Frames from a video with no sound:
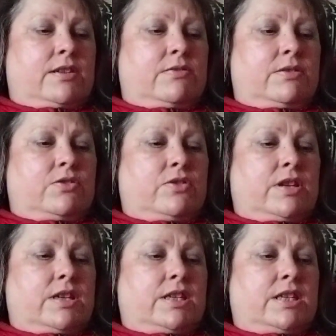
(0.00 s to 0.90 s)
So it's
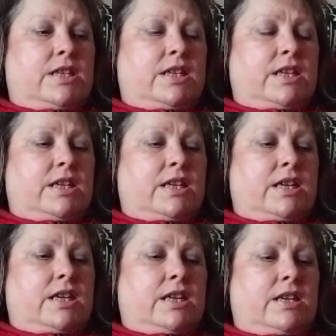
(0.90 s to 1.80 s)
trying to stick
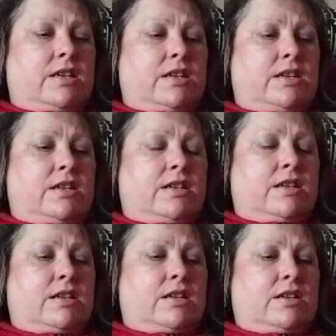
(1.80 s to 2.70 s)
in
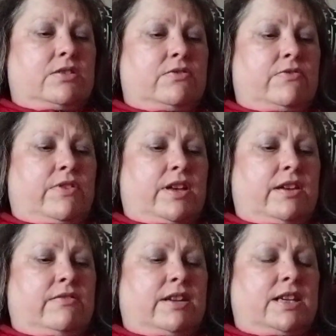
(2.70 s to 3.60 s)
a sort of
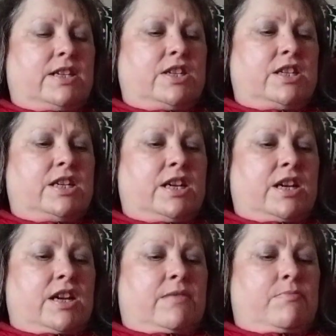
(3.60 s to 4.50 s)
higher energy,
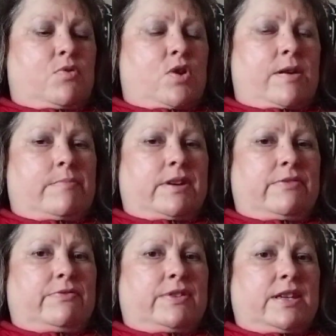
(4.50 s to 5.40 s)
more
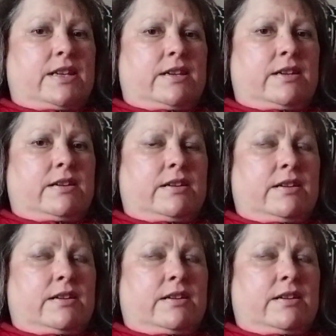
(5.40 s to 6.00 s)
uplifting.